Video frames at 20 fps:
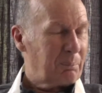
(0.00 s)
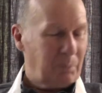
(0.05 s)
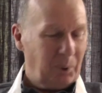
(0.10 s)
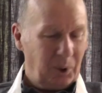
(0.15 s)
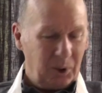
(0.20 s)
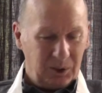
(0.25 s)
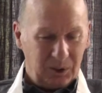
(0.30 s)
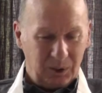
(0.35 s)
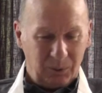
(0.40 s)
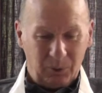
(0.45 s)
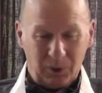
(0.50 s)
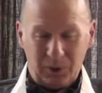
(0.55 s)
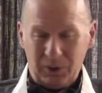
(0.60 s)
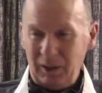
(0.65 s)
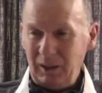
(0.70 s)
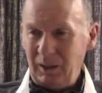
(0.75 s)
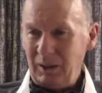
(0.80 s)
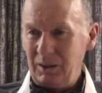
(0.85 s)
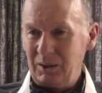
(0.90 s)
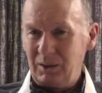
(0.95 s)
But if we
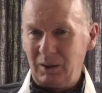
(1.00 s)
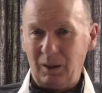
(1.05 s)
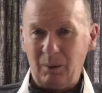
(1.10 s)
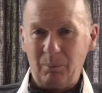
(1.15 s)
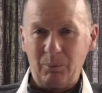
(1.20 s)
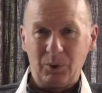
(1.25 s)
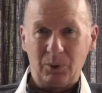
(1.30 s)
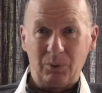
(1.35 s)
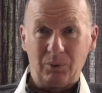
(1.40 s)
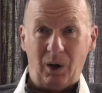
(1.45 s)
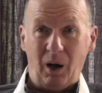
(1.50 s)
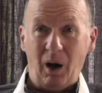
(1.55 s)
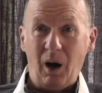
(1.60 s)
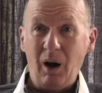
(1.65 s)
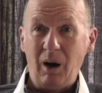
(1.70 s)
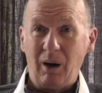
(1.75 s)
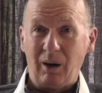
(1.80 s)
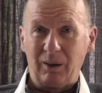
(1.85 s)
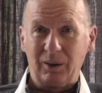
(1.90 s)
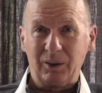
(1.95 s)
think in terms of
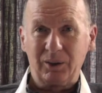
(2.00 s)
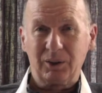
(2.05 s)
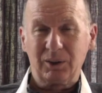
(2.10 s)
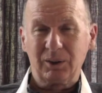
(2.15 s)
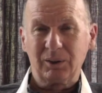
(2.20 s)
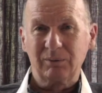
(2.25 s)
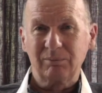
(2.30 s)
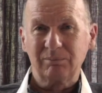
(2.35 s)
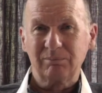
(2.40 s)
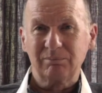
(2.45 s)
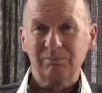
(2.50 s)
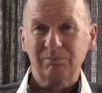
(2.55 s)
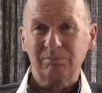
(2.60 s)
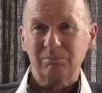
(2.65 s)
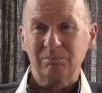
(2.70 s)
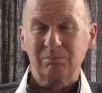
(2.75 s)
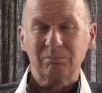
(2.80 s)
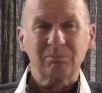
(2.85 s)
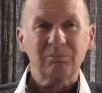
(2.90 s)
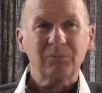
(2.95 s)
art,
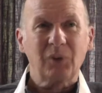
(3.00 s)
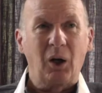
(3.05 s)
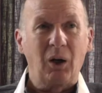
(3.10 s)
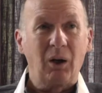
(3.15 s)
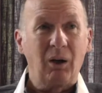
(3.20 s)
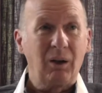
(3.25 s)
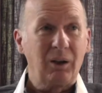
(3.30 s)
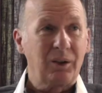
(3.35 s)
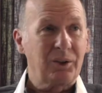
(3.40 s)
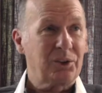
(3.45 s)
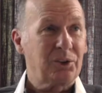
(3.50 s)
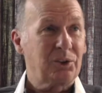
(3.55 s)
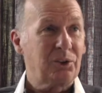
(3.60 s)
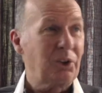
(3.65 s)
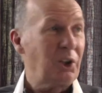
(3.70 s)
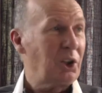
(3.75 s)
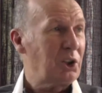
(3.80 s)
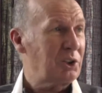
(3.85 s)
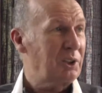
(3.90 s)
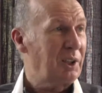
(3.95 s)
art
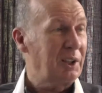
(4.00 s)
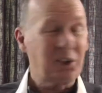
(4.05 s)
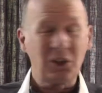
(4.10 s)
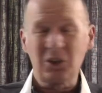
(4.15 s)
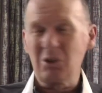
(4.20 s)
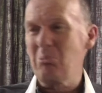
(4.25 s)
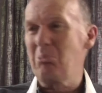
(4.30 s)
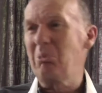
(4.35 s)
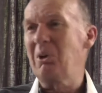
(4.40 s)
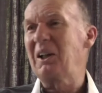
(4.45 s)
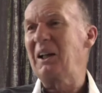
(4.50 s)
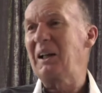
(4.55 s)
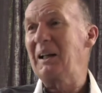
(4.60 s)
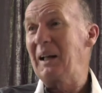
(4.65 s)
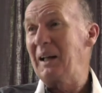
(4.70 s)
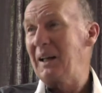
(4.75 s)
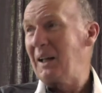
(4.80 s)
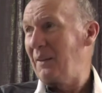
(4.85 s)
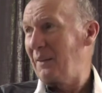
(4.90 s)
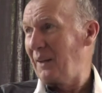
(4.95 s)
traditionally doesn't bring
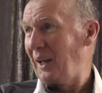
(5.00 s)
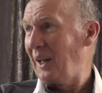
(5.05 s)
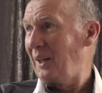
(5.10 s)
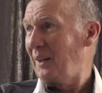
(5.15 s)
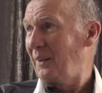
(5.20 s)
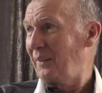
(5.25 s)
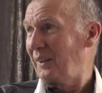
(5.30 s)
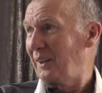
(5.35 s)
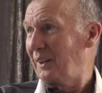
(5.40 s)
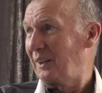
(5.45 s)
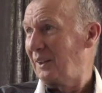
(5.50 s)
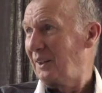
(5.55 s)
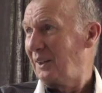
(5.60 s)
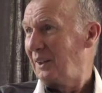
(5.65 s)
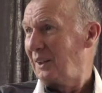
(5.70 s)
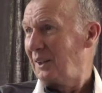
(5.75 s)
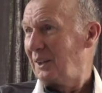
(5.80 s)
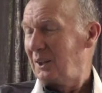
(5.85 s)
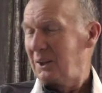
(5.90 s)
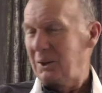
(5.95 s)
in anything.
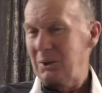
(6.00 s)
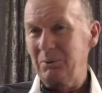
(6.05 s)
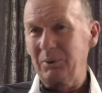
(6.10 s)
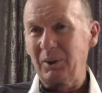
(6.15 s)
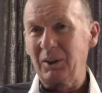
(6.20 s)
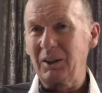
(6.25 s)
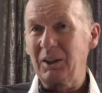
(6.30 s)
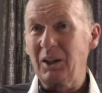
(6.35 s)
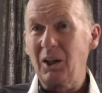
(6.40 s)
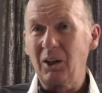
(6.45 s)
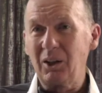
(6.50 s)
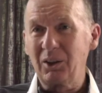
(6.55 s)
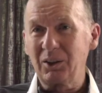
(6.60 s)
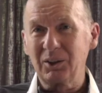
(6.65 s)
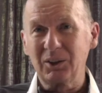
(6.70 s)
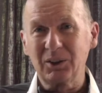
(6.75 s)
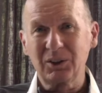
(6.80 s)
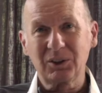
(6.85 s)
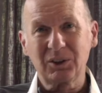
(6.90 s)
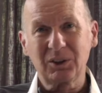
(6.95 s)
In fact, the
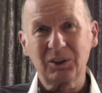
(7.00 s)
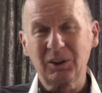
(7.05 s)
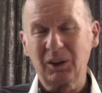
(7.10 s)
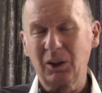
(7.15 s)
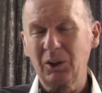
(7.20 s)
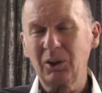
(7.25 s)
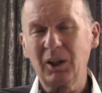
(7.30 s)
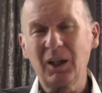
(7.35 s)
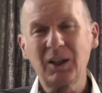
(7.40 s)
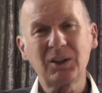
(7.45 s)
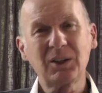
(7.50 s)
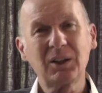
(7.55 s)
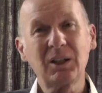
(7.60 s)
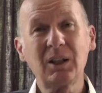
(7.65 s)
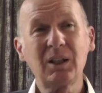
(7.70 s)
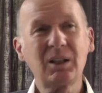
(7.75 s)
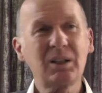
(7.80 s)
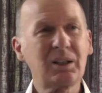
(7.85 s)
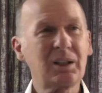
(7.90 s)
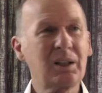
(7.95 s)
artist, unless
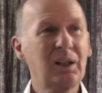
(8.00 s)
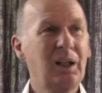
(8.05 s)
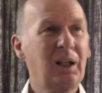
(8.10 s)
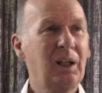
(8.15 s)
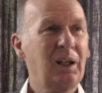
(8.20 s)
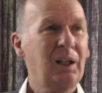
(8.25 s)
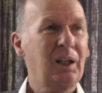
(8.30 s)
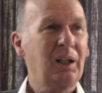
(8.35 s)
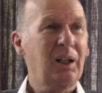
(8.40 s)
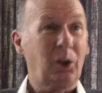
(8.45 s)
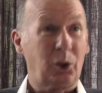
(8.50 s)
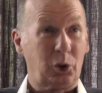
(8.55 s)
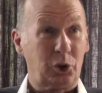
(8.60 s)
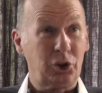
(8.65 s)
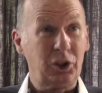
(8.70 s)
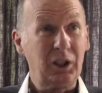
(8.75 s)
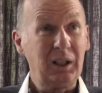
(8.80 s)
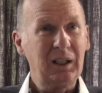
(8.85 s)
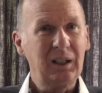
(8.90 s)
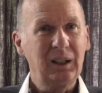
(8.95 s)
he's or
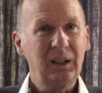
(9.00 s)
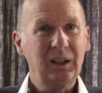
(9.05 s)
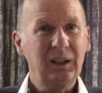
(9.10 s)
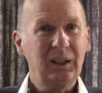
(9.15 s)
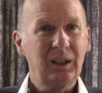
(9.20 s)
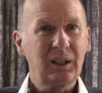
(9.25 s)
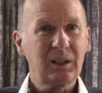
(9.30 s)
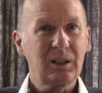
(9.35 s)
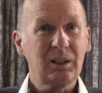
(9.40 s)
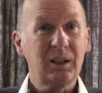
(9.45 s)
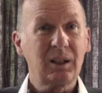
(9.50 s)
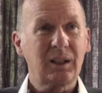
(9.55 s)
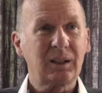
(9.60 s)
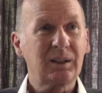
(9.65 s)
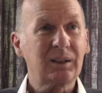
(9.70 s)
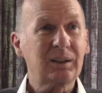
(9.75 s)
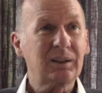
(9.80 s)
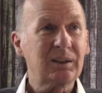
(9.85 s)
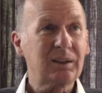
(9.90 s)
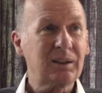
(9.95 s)
she is an
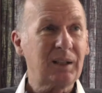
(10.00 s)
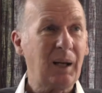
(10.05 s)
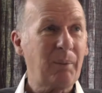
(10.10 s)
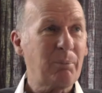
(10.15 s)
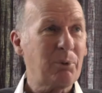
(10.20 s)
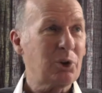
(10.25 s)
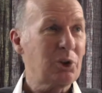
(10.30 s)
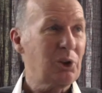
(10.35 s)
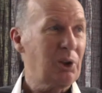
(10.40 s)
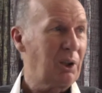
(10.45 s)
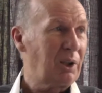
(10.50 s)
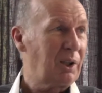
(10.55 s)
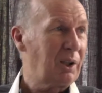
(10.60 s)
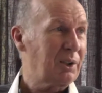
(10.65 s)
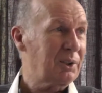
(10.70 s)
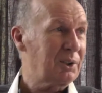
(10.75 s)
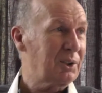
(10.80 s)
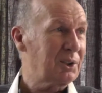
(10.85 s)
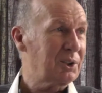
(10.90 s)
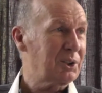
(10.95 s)
exceptional
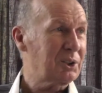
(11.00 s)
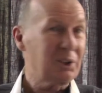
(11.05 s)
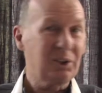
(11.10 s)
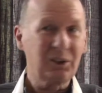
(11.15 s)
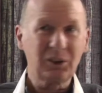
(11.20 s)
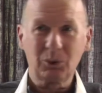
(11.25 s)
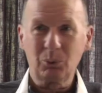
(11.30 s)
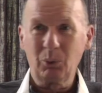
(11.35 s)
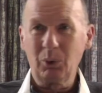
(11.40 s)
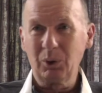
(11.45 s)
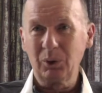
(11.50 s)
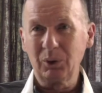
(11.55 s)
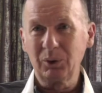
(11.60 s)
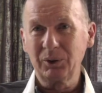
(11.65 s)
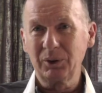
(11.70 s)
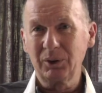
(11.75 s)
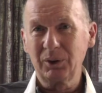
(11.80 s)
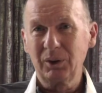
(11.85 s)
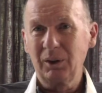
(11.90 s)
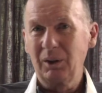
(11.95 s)
artist in this
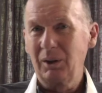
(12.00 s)
world,